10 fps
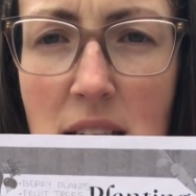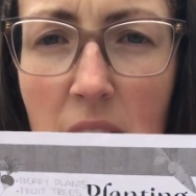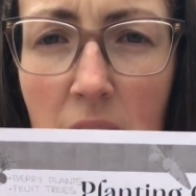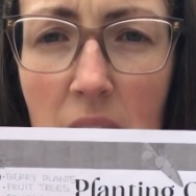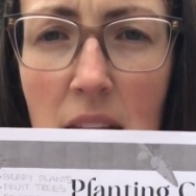
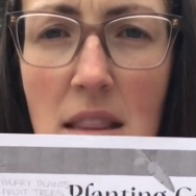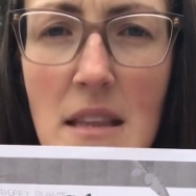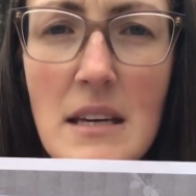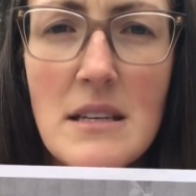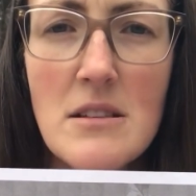10,
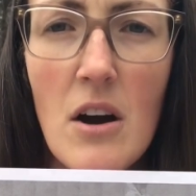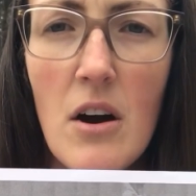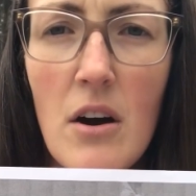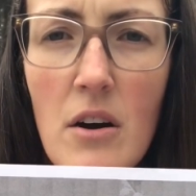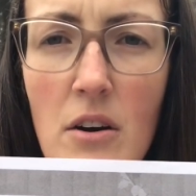these
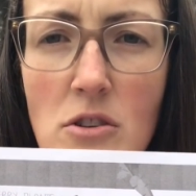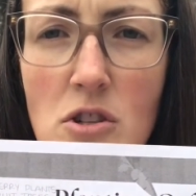are